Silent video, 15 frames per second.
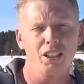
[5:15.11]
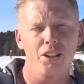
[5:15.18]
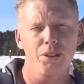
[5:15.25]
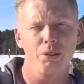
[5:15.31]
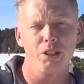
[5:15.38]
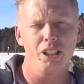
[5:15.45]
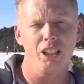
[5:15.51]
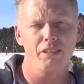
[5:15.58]
and
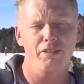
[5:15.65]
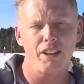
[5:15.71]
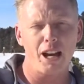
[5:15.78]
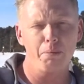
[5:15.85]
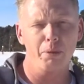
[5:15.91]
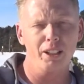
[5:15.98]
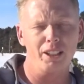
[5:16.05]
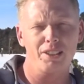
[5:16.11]
30D
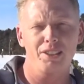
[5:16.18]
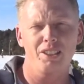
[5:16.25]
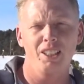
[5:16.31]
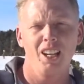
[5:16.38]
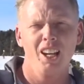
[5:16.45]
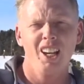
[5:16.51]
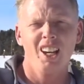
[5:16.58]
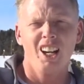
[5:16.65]
fabrics,
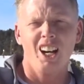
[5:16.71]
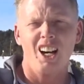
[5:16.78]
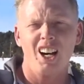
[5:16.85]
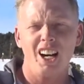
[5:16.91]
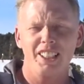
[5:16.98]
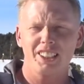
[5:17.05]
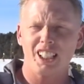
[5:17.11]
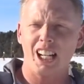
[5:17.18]

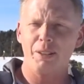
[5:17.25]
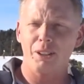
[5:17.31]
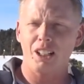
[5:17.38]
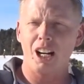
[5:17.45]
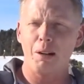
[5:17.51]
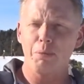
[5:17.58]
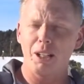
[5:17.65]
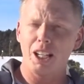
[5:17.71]
it's kind of a
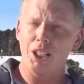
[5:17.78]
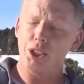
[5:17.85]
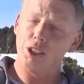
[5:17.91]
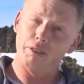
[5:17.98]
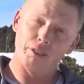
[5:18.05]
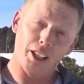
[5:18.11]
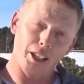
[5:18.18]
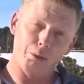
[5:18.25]
combination
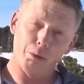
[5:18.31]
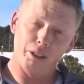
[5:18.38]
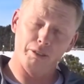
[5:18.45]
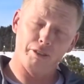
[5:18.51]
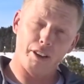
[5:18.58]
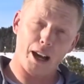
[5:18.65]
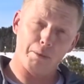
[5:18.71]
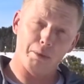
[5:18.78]
of lightweight
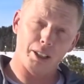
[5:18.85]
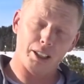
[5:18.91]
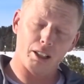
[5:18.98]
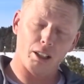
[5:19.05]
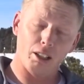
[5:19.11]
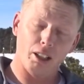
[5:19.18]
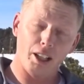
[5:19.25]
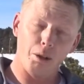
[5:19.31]

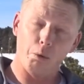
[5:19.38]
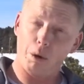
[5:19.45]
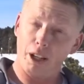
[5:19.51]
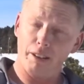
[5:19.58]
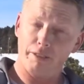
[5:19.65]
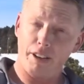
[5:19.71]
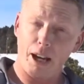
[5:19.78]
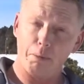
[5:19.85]

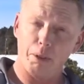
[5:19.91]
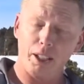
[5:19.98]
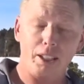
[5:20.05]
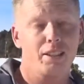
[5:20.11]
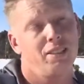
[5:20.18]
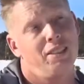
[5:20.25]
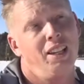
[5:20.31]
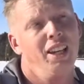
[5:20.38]

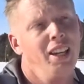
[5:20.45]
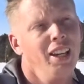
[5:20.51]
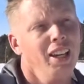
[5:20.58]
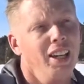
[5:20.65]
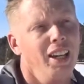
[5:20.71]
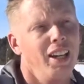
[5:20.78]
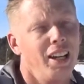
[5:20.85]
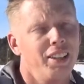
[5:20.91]
fabrics,
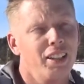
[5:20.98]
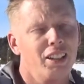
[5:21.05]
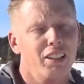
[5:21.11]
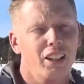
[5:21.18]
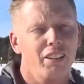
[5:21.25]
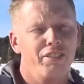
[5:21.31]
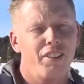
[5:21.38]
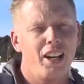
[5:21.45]
and I think you're
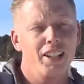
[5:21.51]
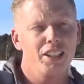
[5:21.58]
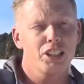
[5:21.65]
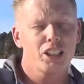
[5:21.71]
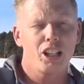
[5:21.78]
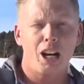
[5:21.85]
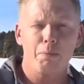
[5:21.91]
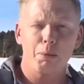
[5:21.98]
going to find it's
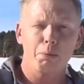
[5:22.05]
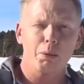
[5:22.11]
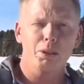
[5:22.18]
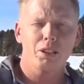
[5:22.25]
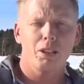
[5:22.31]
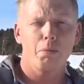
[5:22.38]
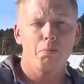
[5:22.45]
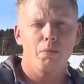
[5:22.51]
comparable
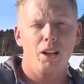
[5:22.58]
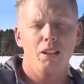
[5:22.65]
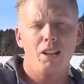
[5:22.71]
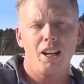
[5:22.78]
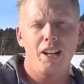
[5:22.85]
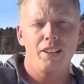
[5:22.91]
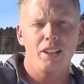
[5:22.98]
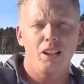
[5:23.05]
to a
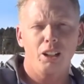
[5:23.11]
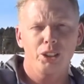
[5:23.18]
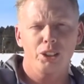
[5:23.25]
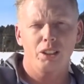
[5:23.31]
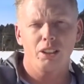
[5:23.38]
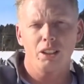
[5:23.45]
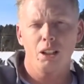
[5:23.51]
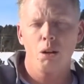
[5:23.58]
lot of the
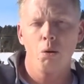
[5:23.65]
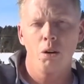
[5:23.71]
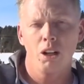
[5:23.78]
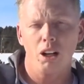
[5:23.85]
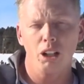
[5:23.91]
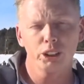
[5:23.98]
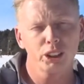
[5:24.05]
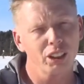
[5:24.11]

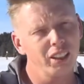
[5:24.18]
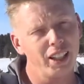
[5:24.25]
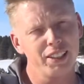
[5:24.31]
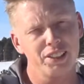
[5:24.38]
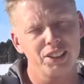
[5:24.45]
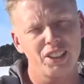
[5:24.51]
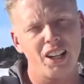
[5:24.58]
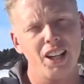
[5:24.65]
ultralight
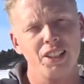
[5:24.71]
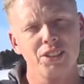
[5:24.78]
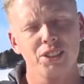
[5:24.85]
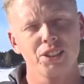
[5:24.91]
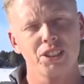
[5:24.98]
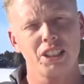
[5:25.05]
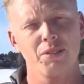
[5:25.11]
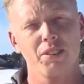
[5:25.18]
designs
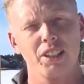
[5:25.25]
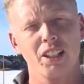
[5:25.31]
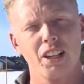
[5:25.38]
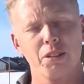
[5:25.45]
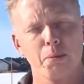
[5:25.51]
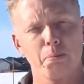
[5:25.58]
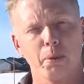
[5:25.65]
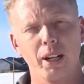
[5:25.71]
and some of the
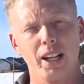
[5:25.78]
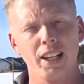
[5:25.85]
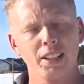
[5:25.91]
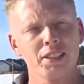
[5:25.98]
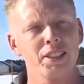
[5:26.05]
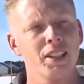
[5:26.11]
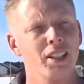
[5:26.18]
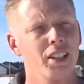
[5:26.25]
other brands,